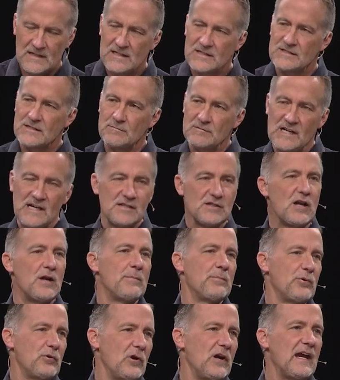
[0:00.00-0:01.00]
Sometimes
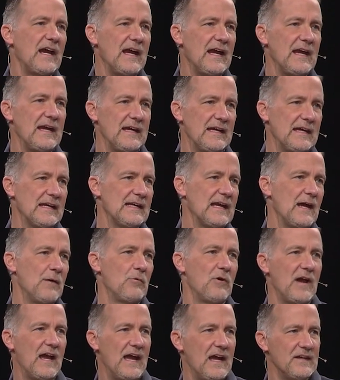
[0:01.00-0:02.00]
I'll pray and I
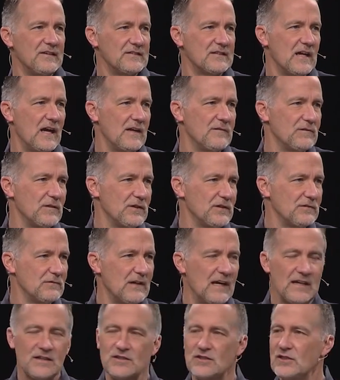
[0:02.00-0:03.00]
will ask God for
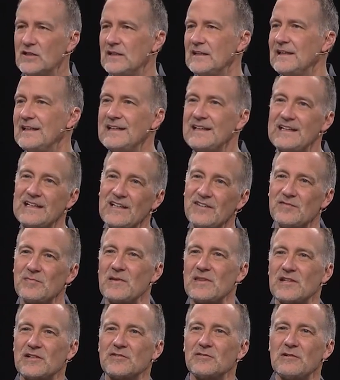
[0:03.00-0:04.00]
direction, and He gives
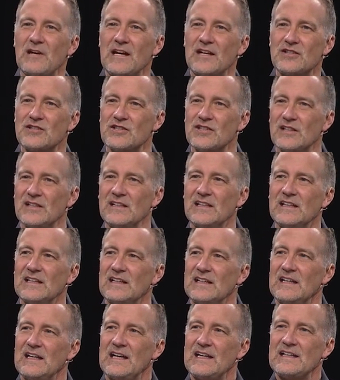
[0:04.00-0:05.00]
me the direction,
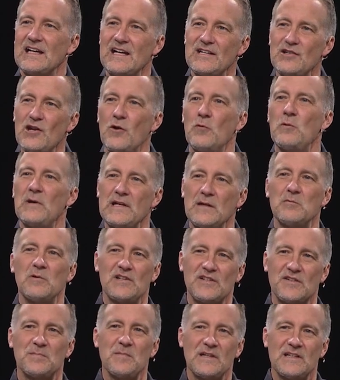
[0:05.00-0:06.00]
and I know what He
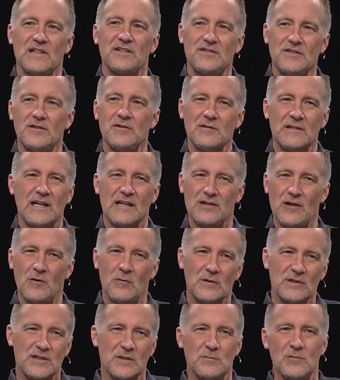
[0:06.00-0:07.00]
wants me to do, and I know
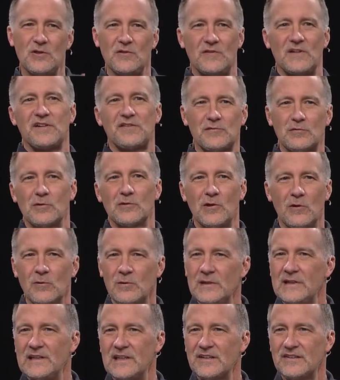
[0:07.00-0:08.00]
what the move is toward
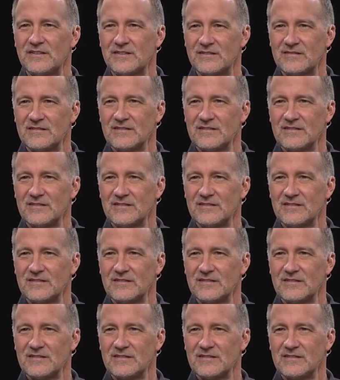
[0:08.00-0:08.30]
holiness.